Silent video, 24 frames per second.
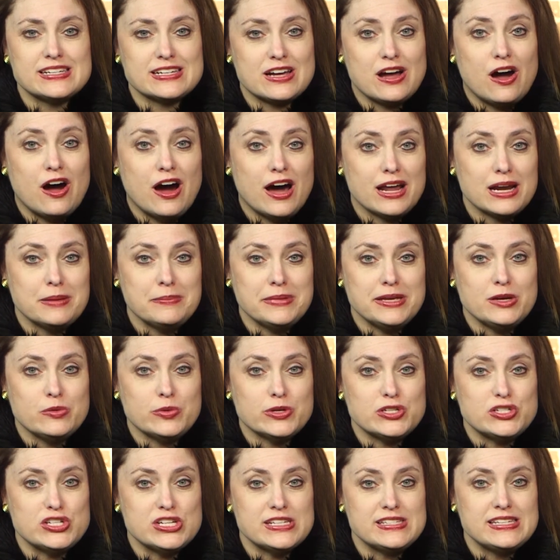economy,
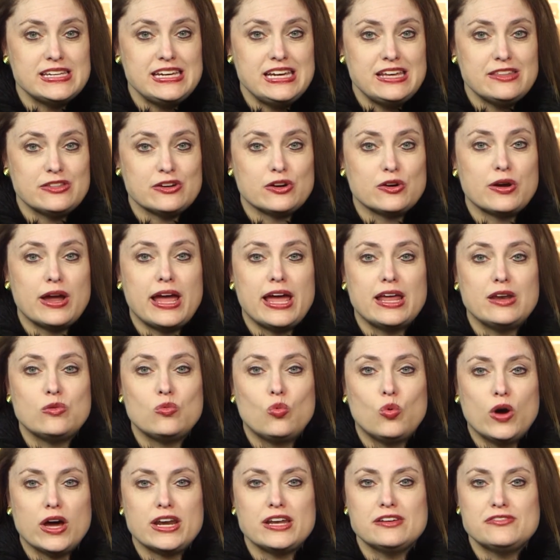which is either
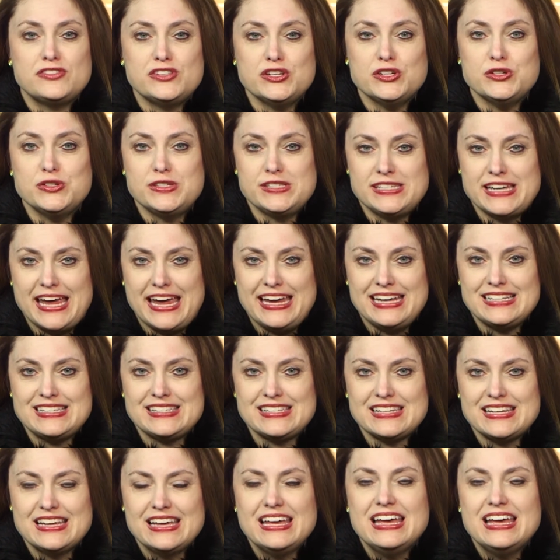in one of two states.